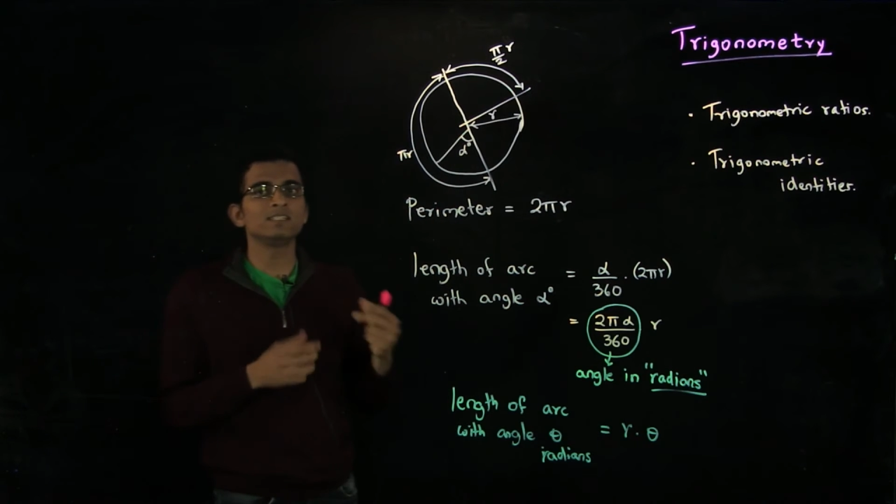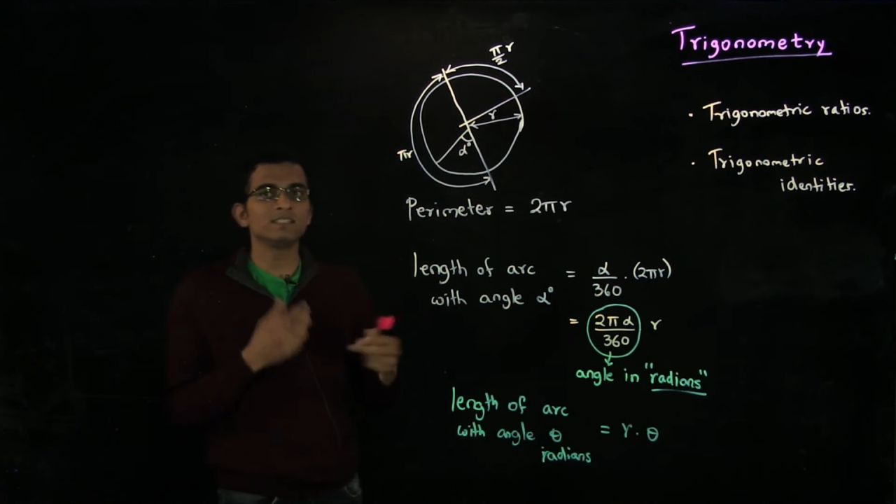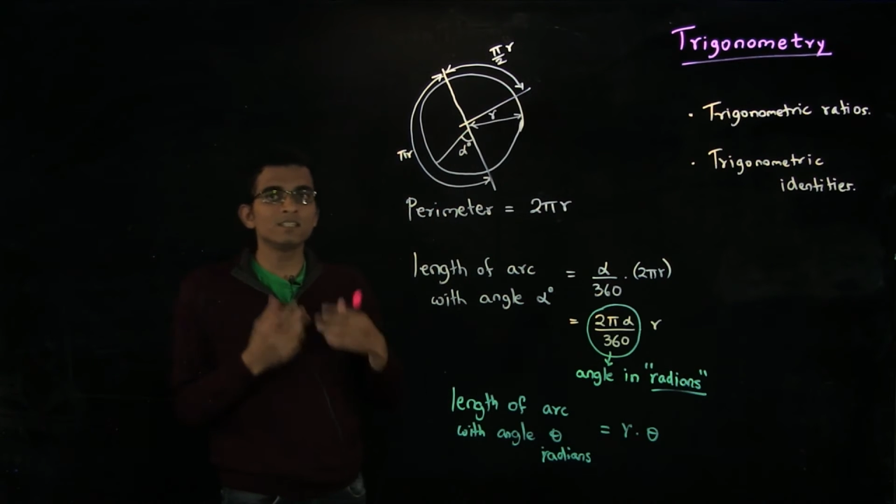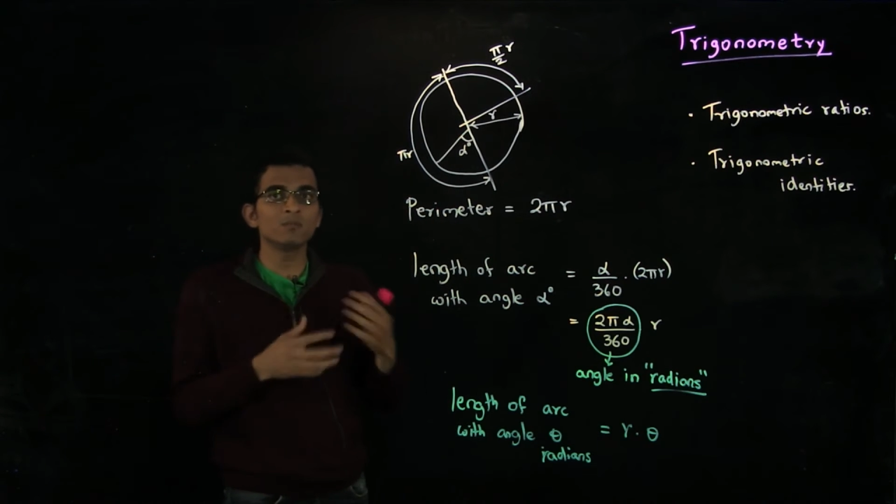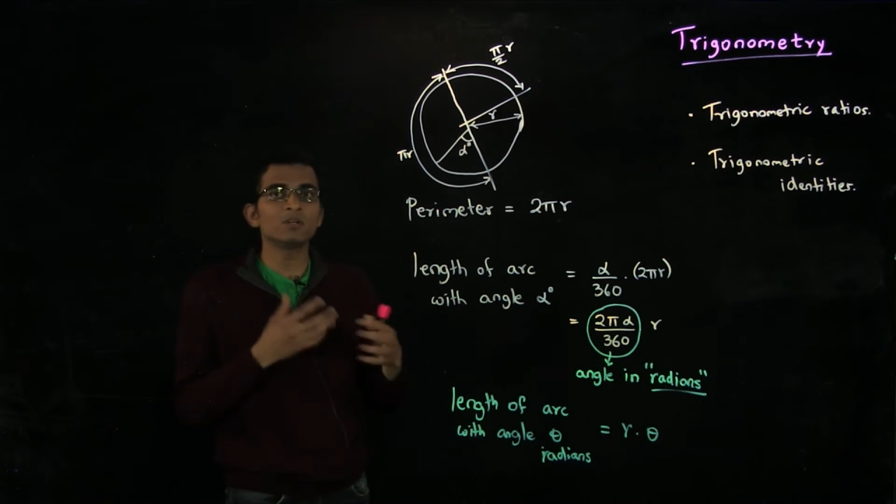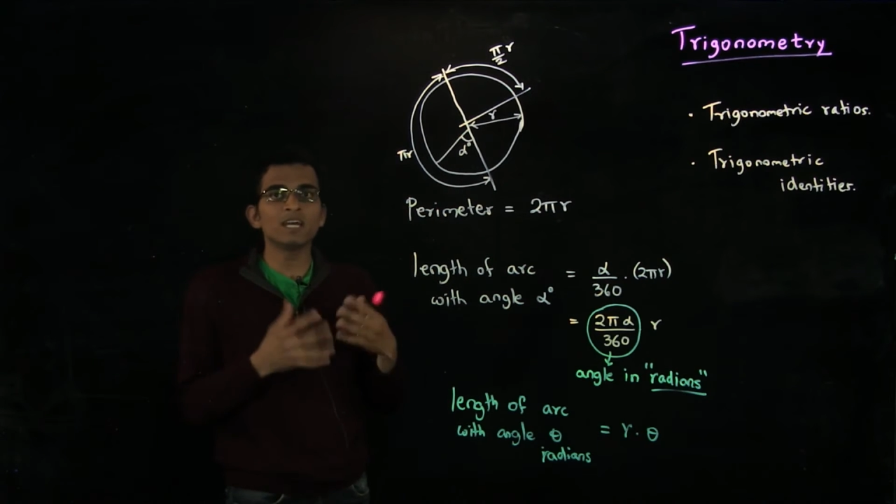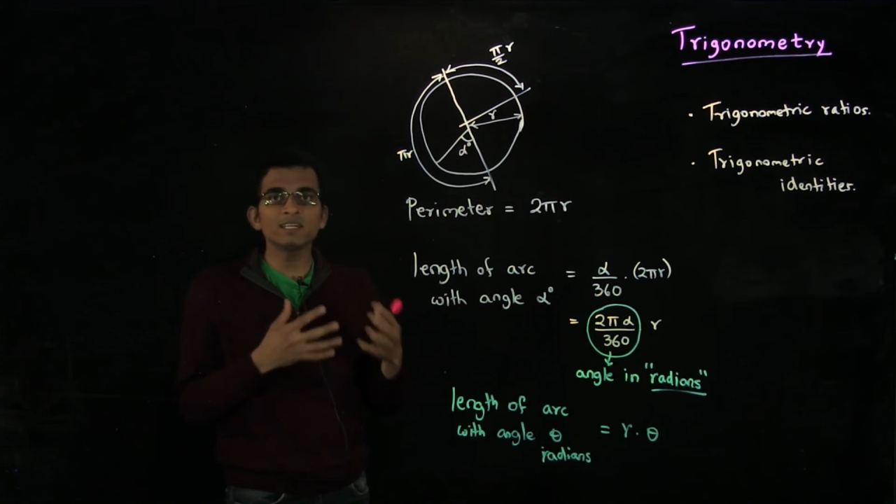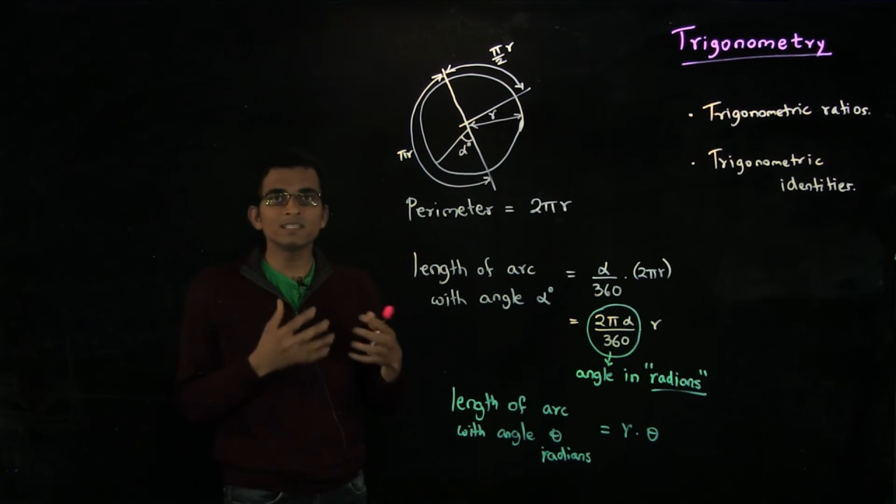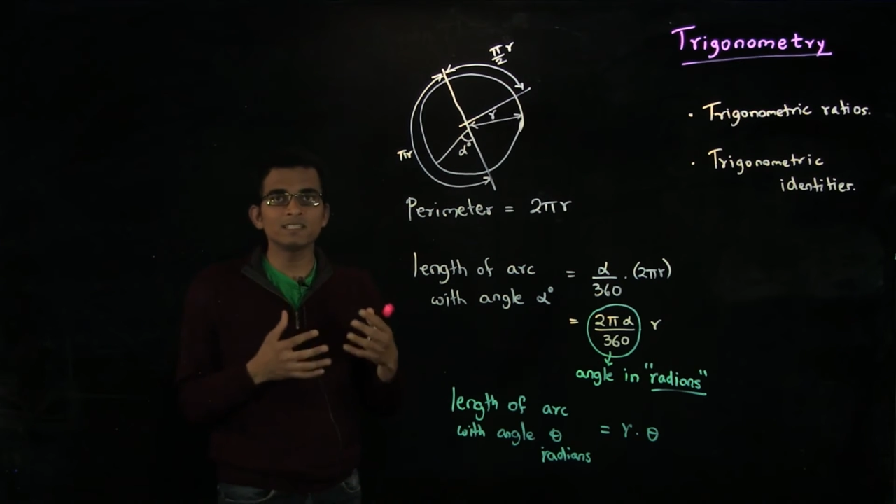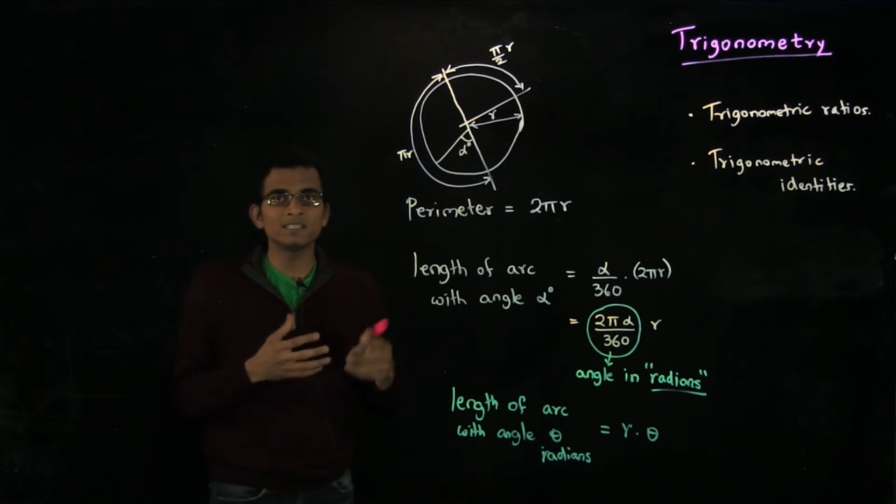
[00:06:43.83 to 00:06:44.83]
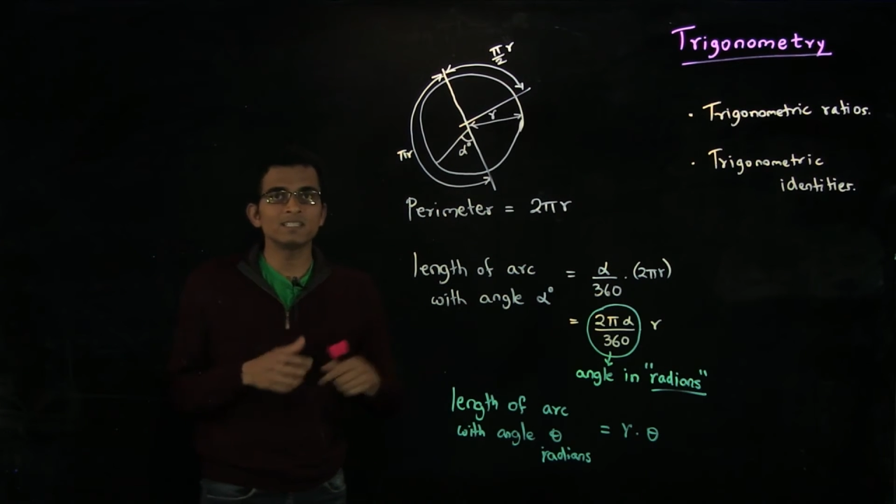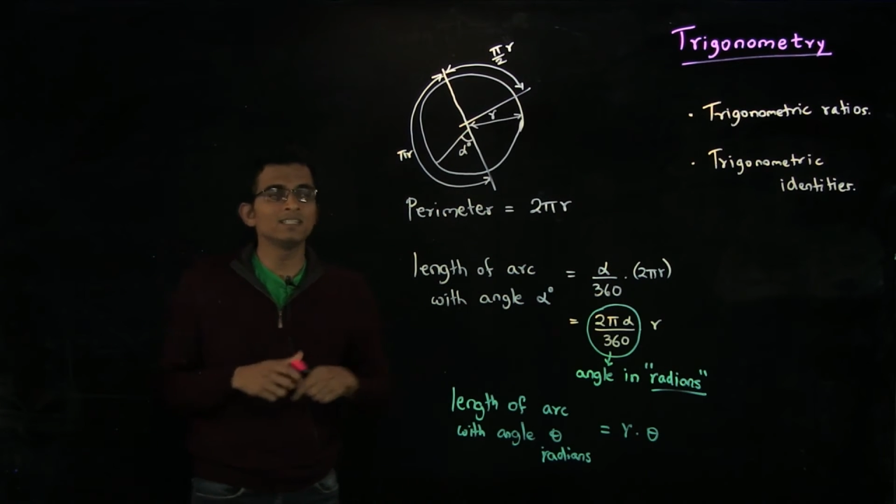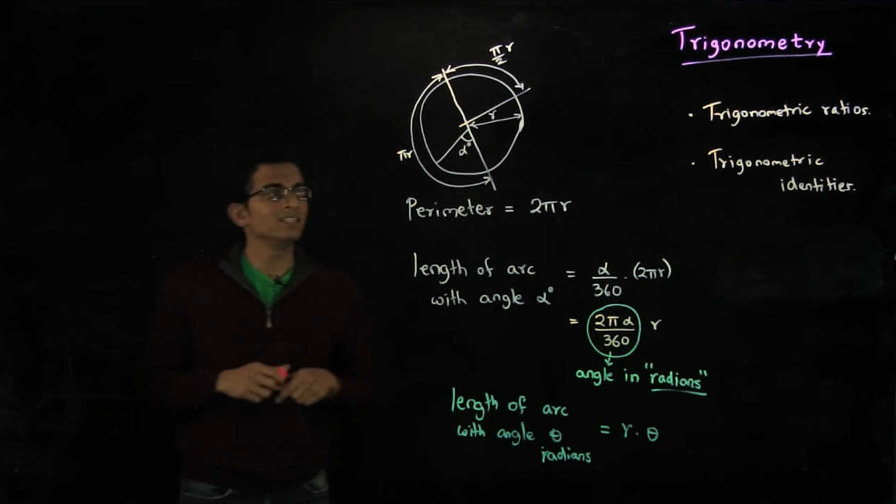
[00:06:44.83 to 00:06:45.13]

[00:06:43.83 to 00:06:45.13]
reason about angles